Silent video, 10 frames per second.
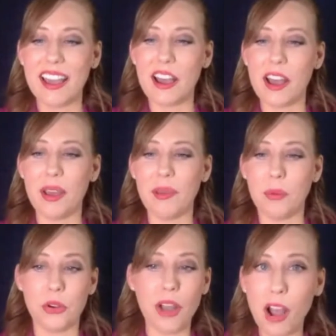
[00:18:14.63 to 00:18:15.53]

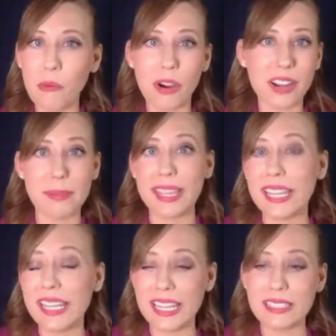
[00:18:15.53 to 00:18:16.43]
not work and make
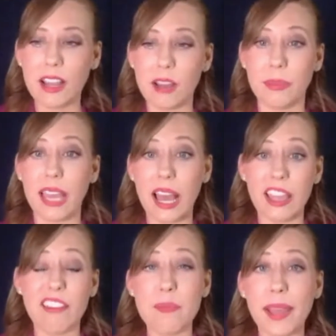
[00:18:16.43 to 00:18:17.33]
any income. Like, I
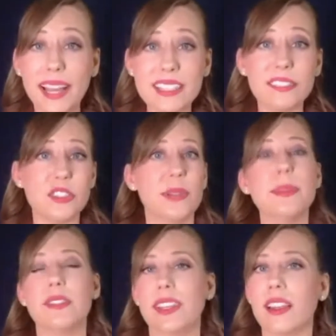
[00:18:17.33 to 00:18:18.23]
have passive streams of
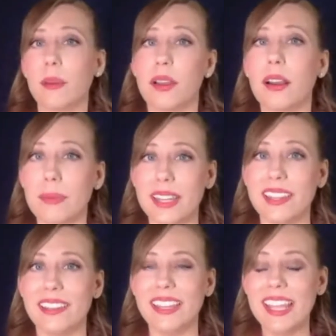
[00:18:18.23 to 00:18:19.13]
income coming in.
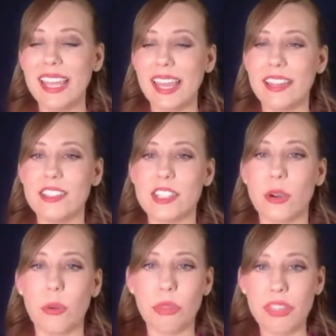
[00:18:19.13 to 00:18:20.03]
And so
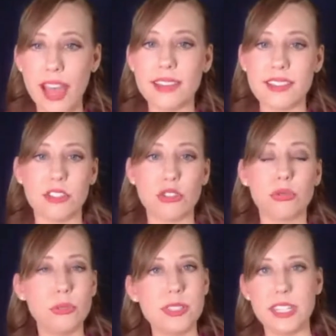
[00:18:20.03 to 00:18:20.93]
that is the true
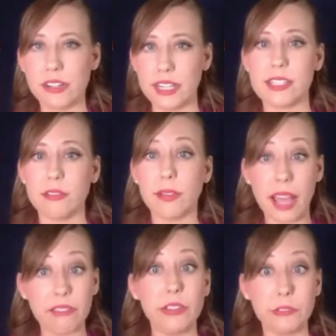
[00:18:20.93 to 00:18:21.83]
secret to having
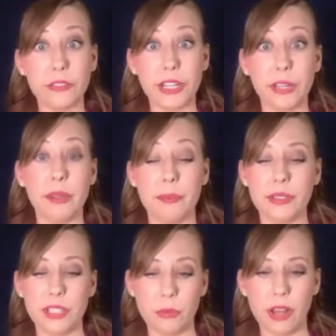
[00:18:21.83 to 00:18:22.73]
freedom and building wealth.
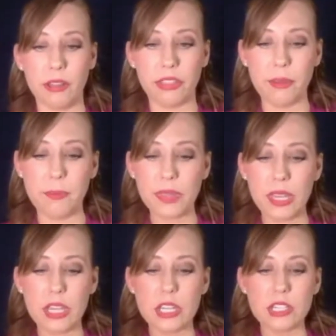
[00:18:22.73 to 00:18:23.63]

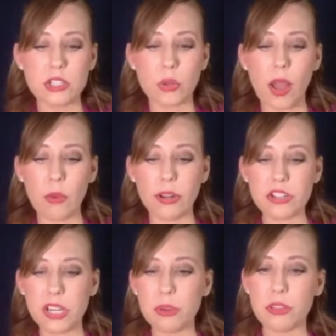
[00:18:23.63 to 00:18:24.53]
So I want to share with you
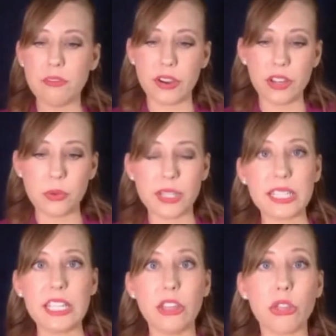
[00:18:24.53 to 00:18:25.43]
very quickly
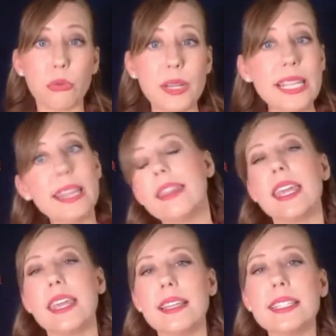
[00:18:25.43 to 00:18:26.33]
3 things
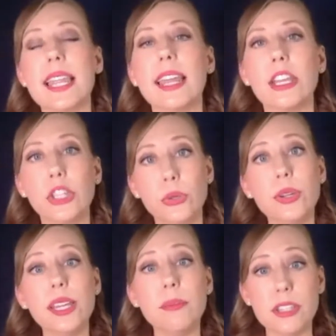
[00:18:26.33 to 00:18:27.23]
that you can be
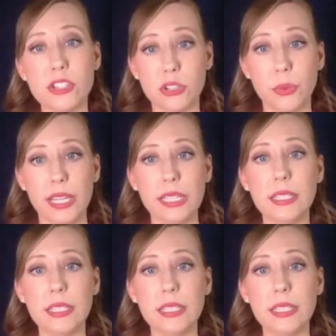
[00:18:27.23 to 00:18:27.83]
doing